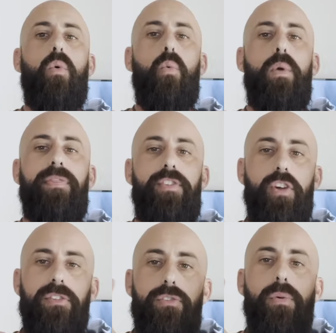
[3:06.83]
with
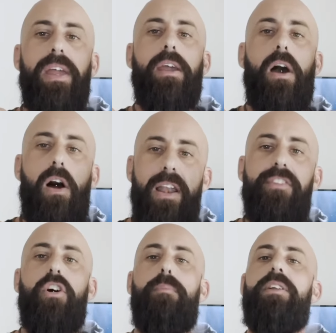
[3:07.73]
just doing a
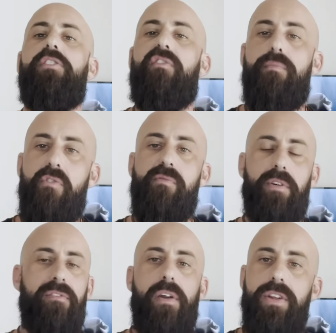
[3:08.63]
little bit of
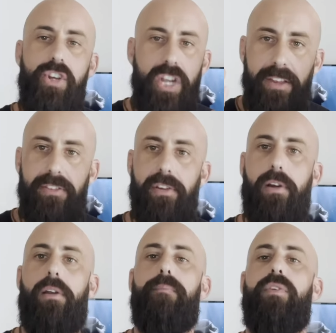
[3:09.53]
movement, very
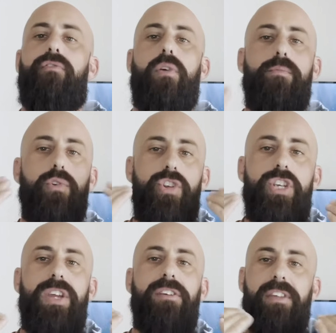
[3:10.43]
gentle, from your
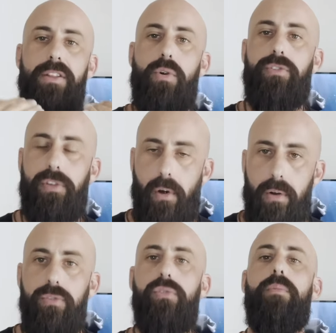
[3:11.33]
cheeks and your
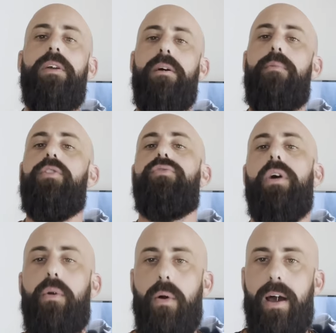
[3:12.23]
tongue to be able to
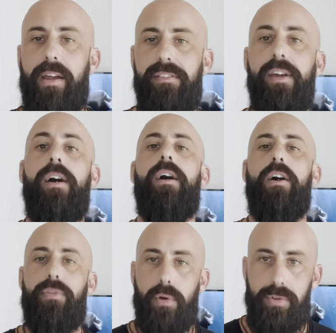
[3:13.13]
equalize
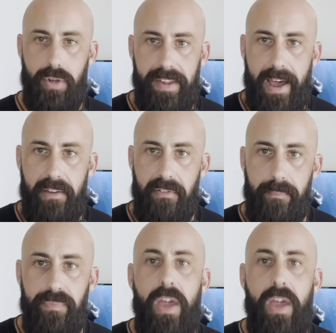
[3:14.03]
throughout your dive.